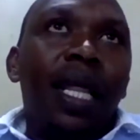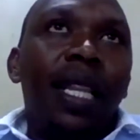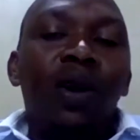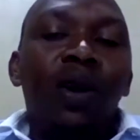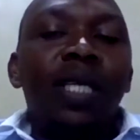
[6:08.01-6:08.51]

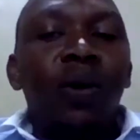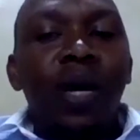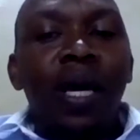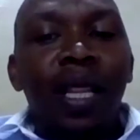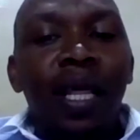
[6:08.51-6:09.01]
they are not
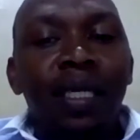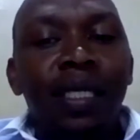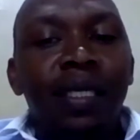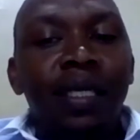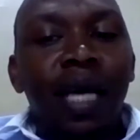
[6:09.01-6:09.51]
aware that
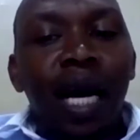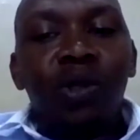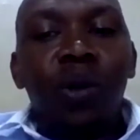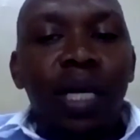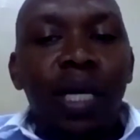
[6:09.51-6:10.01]
it's
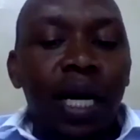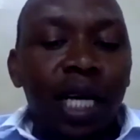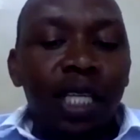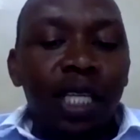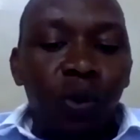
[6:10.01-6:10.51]
actually a
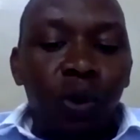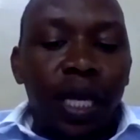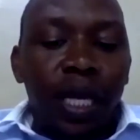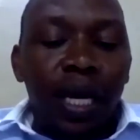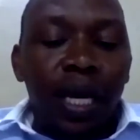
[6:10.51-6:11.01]
cash book
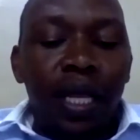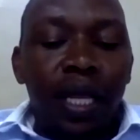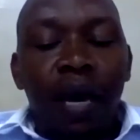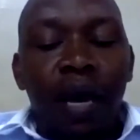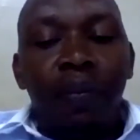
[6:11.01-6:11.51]

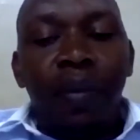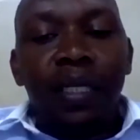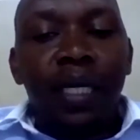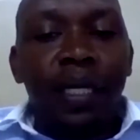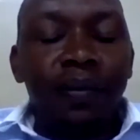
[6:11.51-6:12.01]
they are
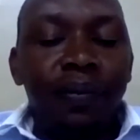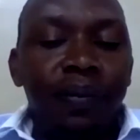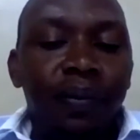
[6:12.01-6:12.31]
maintaining.